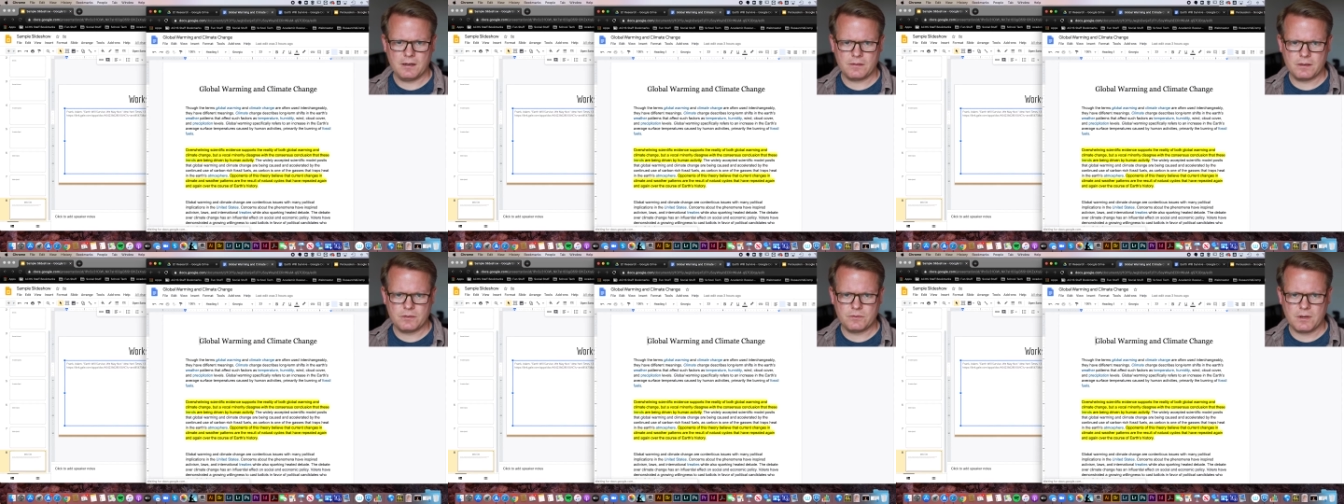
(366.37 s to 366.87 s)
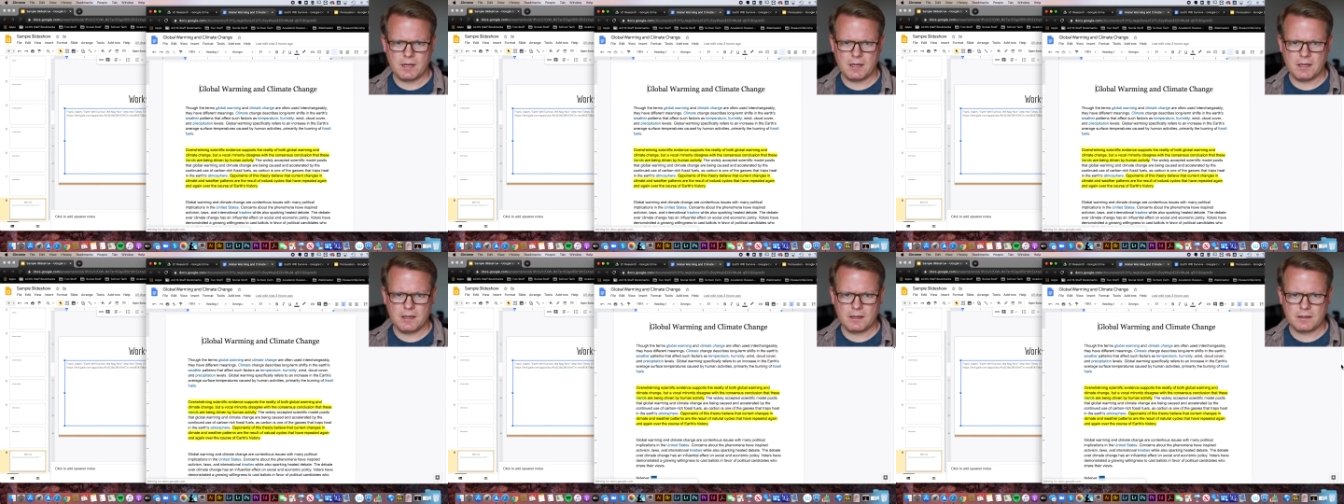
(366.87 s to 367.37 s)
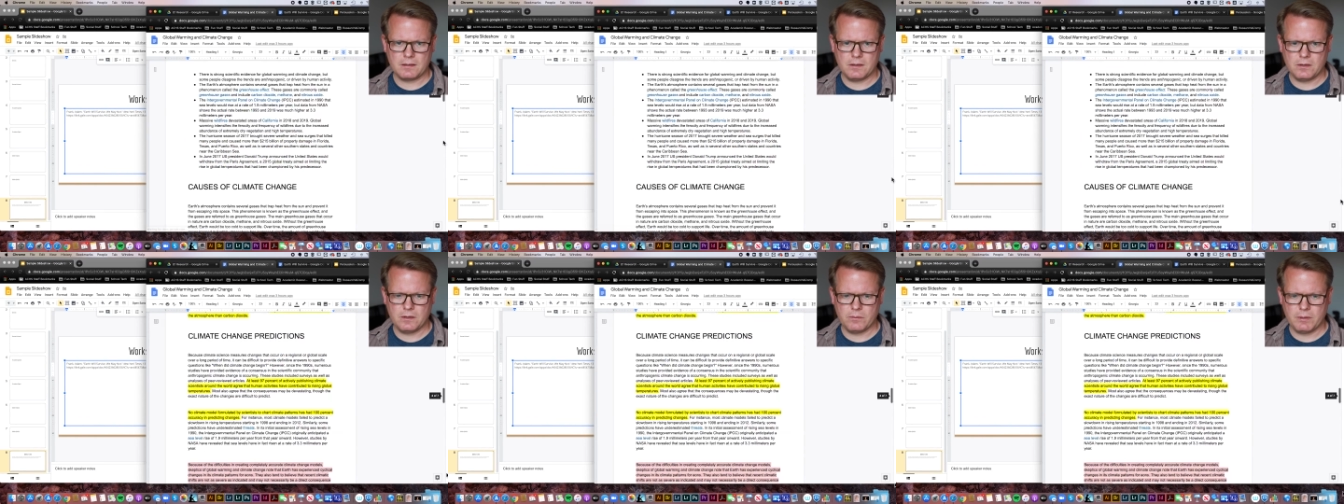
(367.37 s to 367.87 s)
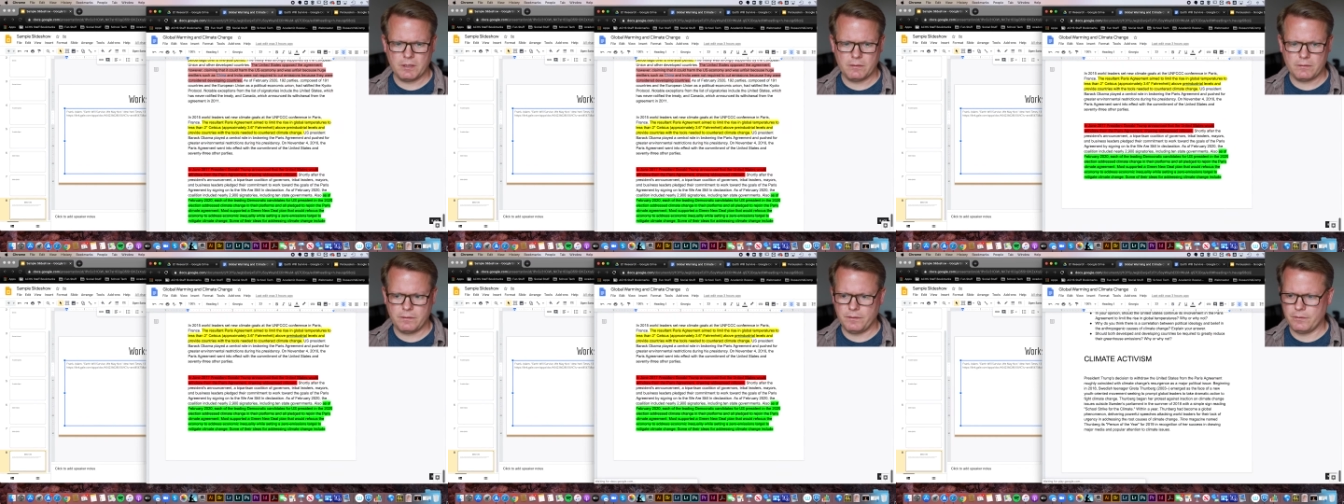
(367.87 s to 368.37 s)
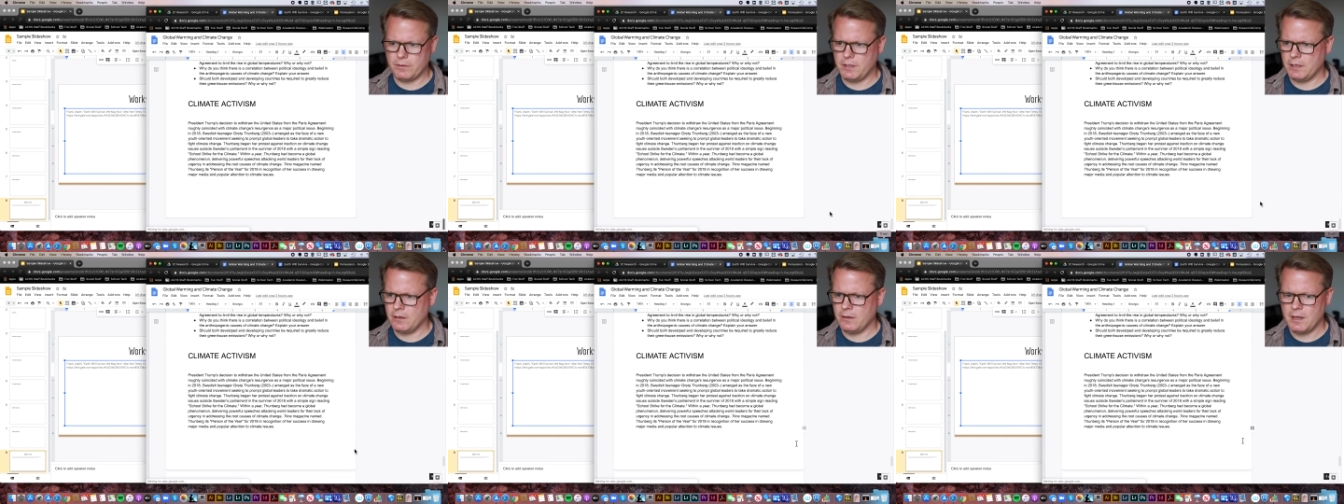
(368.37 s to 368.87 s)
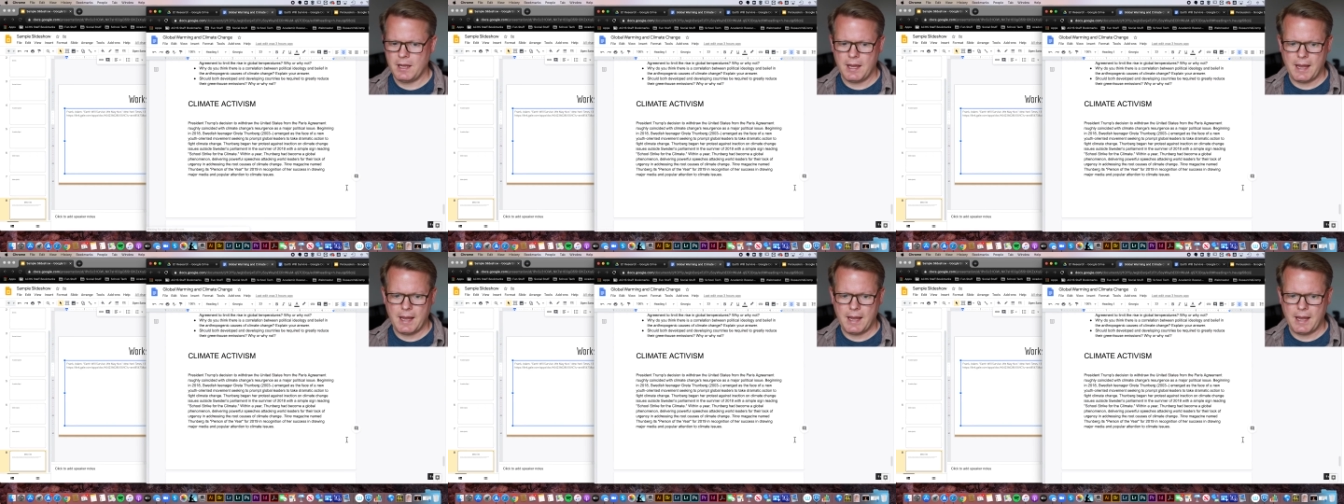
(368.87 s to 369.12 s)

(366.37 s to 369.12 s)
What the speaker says: I'm going to drag all the way down through here.